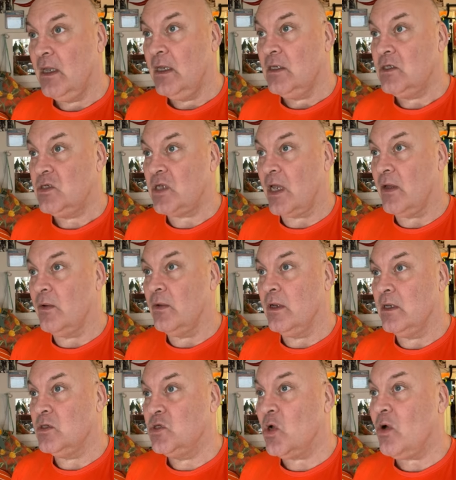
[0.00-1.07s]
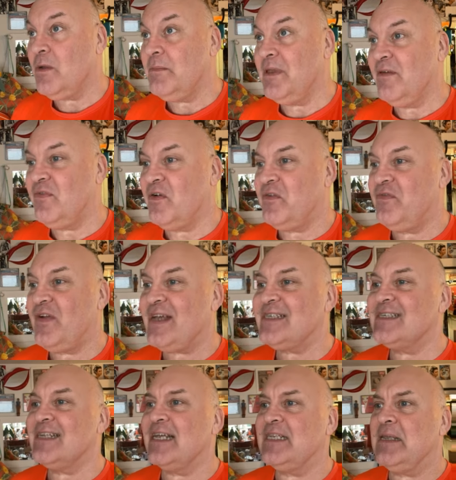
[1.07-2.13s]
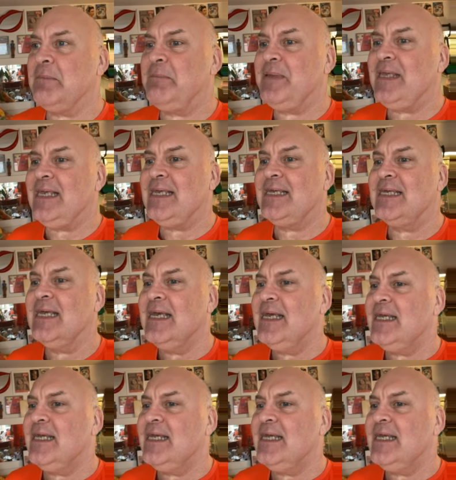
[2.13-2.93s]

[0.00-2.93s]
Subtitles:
So join me for a fascinating peek